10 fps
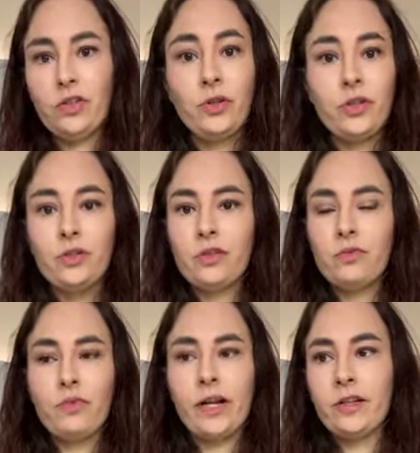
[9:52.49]
You could use
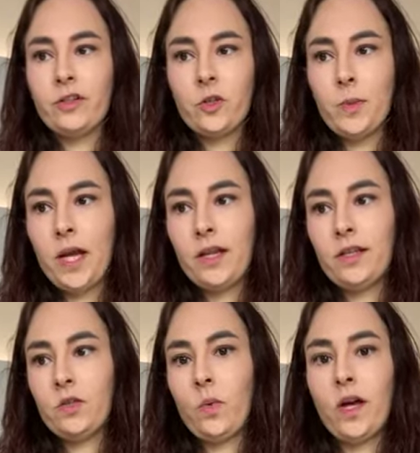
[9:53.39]
regular spaghetti
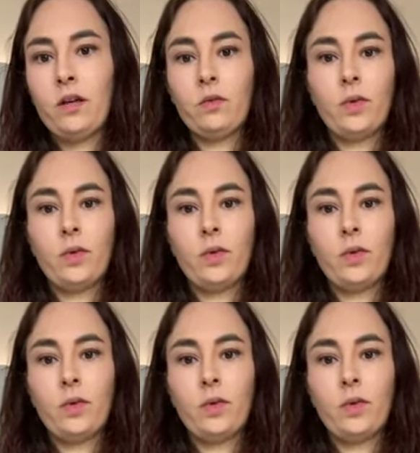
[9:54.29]
as well,